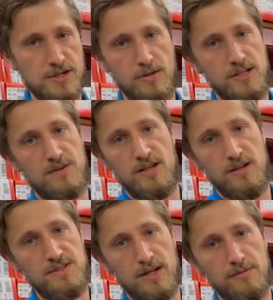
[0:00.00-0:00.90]
KONI's been
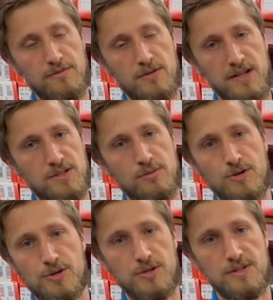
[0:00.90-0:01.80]
using them for diesel
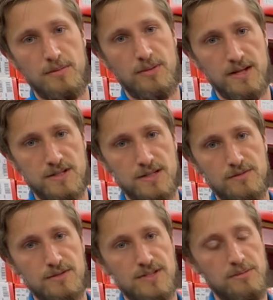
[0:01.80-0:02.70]
pushers and buses
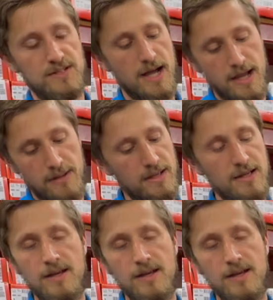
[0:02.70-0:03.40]
for some time,